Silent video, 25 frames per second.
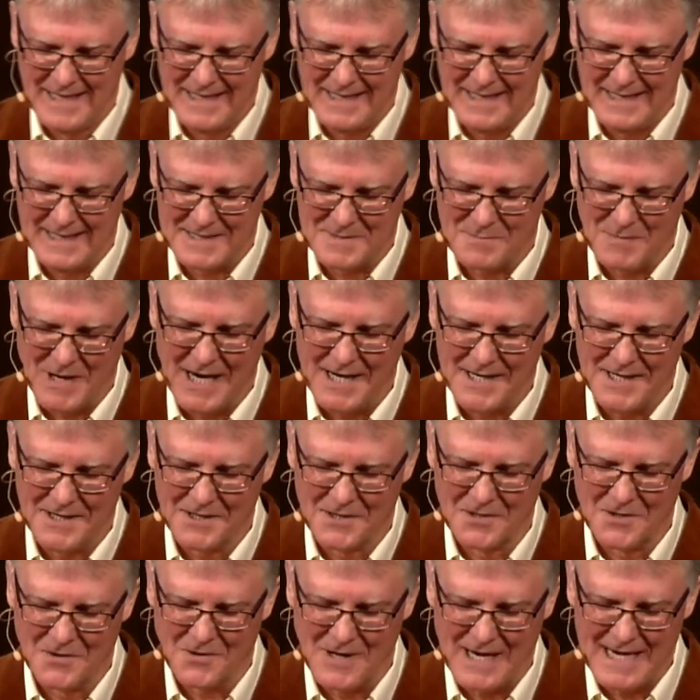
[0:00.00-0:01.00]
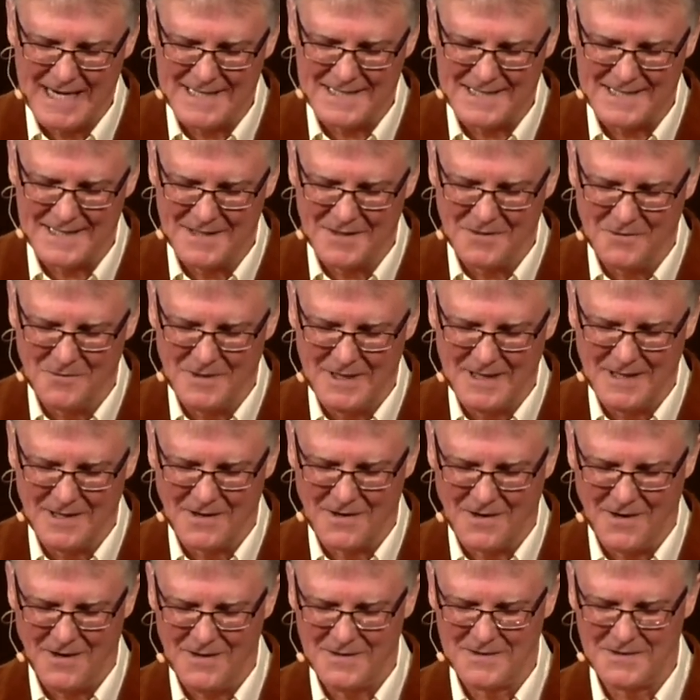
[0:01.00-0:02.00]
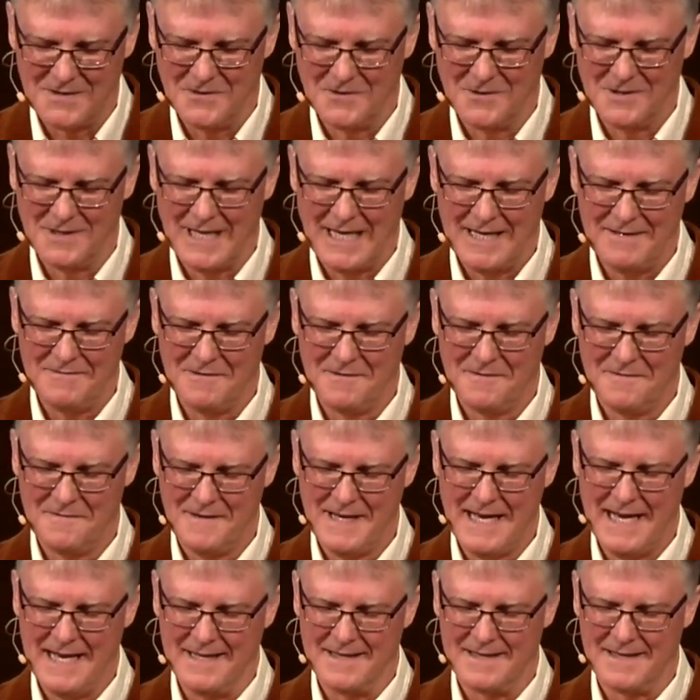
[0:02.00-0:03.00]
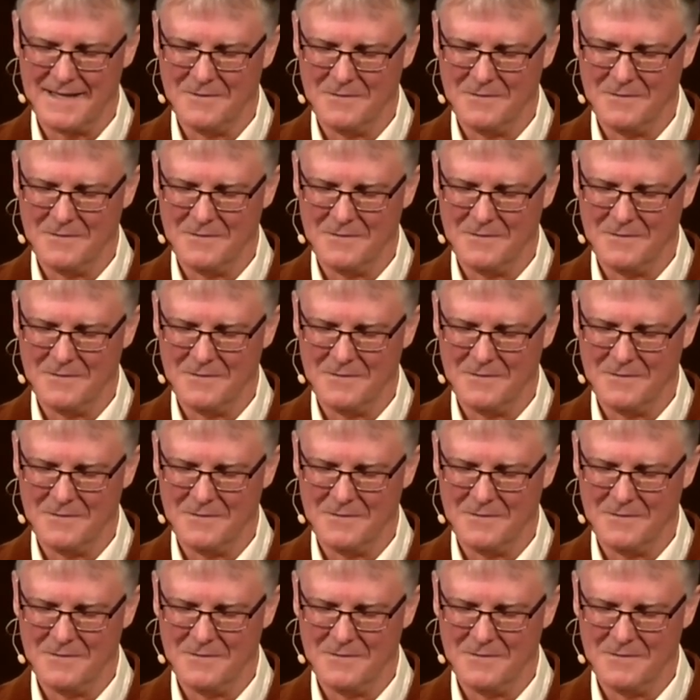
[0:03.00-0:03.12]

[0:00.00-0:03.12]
It's by your grace that we are called to a life of faith,